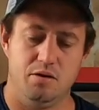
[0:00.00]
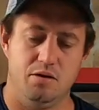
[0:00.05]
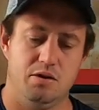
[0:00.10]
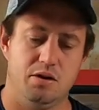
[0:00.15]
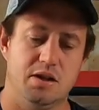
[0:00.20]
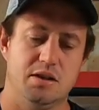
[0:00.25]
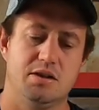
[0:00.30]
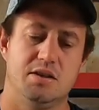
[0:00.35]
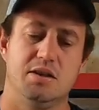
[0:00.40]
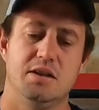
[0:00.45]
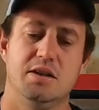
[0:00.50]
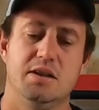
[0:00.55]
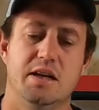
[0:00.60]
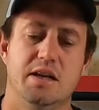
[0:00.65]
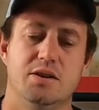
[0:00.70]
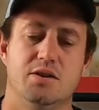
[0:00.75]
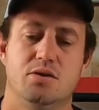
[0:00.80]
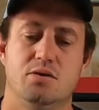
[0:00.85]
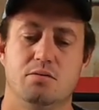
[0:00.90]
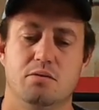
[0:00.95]
you can see
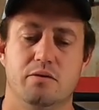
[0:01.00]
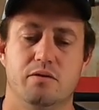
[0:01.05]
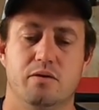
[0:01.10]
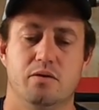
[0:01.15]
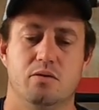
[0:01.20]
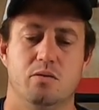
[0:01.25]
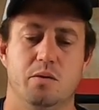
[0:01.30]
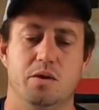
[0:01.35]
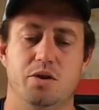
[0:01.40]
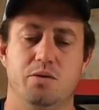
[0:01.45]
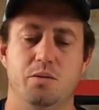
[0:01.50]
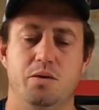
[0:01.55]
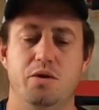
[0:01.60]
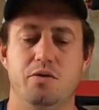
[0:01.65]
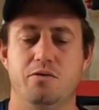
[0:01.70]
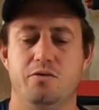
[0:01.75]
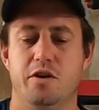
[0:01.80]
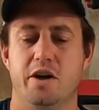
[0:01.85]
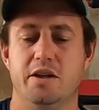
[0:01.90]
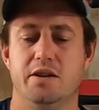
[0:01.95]
that swivel when you're
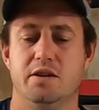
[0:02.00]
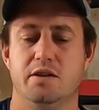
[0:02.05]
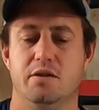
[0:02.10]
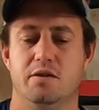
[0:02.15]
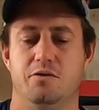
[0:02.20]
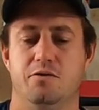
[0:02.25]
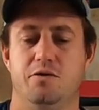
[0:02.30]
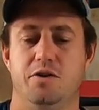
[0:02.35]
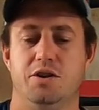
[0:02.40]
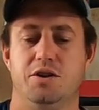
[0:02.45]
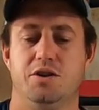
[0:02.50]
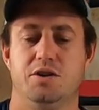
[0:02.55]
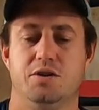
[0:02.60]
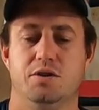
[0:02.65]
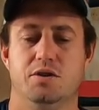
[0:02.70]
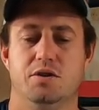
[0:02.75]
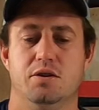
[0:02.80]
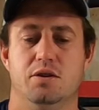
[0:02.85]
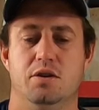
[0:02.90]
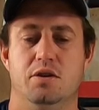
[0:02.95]
fighting the fish
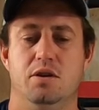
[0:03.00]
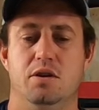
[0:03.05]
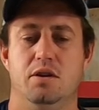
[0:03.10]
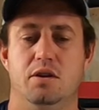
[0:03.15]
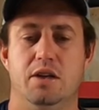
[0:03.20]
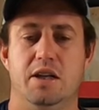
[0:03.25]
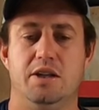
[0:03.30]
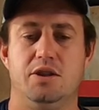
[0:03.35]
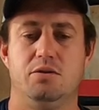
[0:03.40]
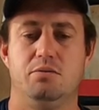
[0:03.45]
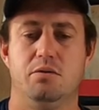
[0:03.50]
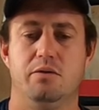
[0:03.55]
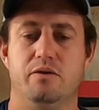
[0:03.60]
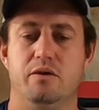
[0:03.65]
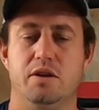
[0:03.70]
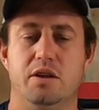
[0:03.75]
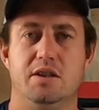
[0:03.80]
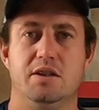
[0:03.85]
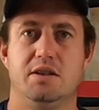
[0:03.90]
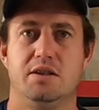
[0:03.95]
that
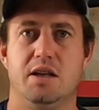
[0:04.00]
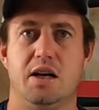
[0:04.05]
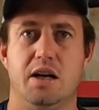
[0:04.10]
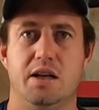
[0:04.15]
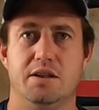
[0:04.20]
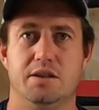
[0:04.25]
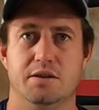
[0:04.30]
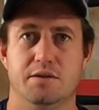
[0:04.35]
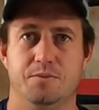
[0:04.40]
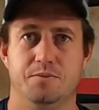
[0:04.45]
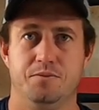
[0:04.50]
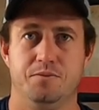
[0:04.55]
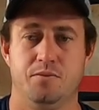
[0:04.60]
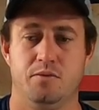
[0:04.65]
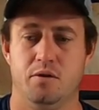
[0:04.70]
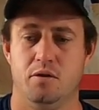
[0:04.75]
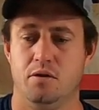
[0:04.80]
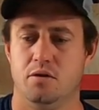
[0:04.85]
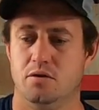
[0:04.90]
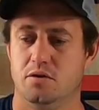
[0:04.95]
swivel is straight
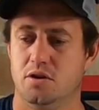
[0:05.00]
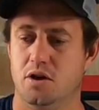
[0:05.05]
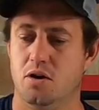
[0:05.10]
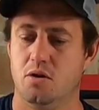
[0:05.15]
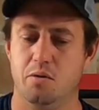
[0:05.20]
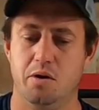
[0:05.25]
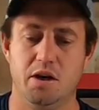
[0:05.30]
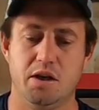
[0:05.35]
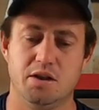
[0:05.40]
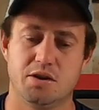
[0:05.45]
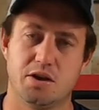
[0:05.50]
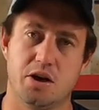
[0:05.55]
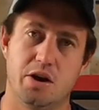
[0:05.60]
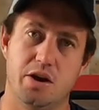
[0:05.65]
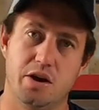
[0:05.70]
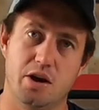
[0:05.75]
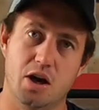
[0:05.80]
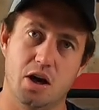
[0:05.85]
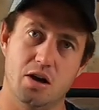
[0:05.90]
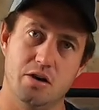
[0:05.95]
so when it's
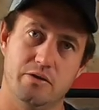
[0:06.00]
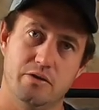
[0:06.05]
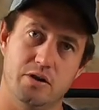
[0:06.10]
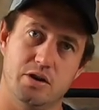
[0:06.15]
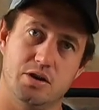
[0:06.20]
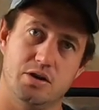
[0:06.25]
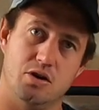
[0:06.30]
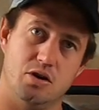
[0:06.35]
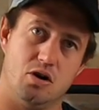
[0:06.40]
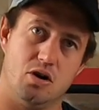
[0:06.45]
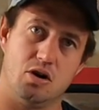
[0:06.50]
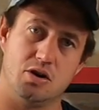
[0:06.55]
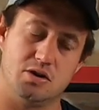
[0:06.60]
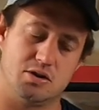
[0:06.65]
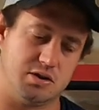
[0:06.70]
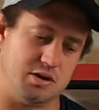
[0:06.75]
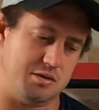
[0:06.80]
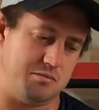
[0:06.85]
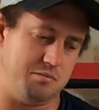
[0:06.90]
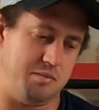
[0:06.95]
going over the
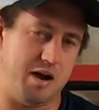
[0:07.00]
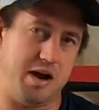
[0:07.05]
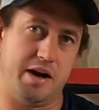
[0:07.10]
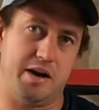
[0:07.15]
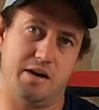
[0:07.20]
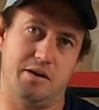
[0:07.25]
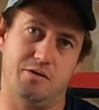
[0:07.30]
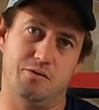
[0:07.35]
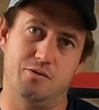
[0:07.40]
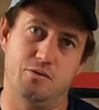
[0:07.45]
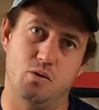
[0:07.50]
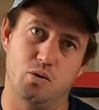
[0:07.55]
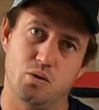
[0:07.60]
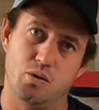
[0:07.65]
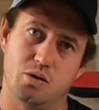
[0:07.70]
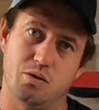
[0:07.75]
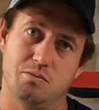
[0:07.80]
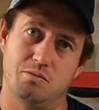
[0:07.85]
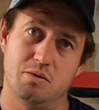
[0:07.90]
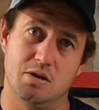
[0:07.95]
rocks and back and
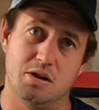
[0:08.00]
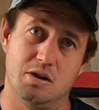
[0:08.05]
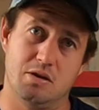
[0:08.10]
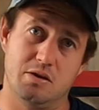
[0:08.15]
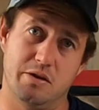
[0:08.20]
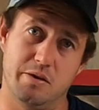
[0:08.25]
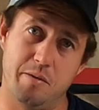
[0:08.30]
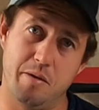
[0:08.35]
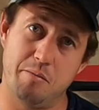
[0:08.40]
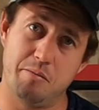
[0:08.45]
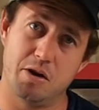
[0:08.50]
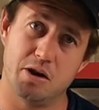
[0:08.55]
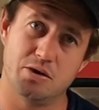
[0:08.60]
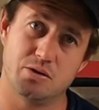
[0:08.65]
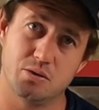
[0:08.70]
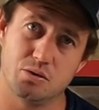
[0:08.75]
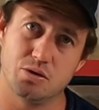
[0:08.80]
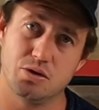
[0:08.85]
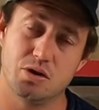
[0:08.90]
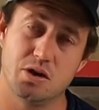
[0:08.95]
forth and remember I
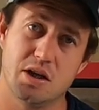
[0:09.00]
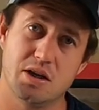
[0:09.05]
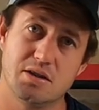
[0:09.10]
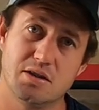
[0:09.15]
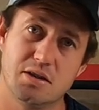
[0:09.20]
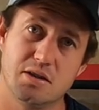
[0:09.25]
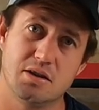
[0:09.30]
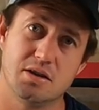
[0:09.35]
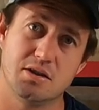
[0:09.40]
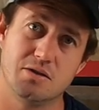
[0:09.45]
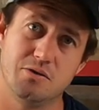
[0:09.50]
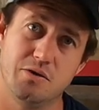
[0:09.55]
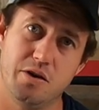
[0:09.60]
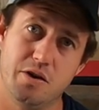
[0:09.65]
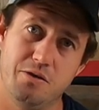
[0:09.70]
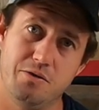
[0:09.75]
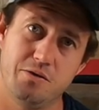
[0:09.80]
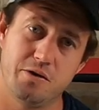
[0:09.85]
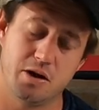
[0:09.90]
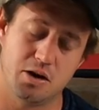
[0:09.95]
told you guys it's
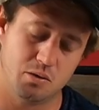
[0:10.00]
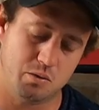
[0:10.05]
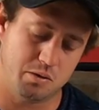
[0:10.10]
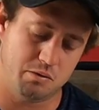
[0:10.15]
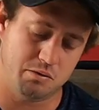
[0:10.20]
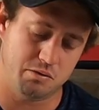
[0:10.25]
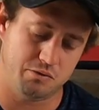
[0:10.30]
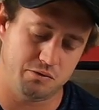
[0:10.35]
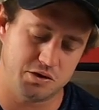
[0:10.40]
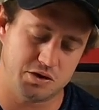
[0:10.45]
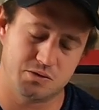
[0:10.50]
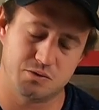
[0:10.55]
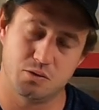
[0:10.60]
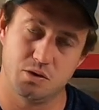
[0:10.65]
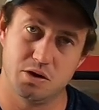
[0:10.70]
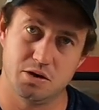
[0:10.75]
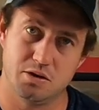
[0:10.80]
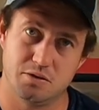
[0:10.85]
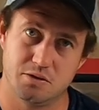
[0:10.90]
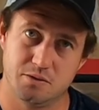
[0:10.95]
very far away we fish for
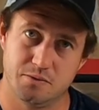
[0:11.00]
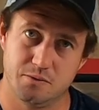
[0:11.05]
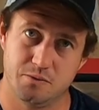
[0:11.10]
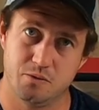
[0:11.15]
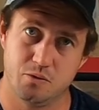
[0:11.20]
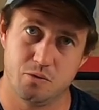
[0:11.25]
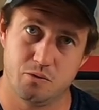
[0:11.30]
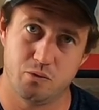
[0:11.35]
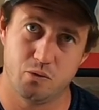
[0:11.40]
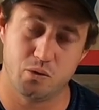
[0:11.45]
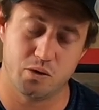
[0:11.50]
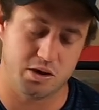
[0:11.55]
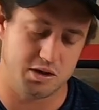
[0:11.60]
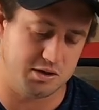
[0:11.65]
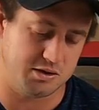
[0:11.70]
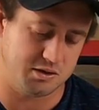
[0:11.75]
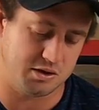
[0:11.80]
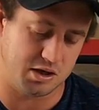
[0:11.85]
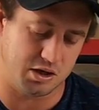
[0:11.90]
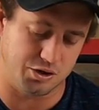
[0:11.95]
this for, for
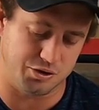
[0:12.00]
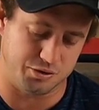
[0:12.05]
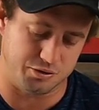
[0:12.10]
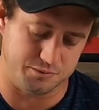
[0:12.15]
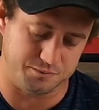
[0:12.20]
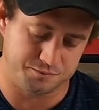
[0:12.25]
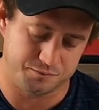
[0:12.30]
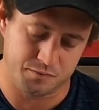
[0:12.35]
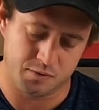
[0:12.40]
this galjoen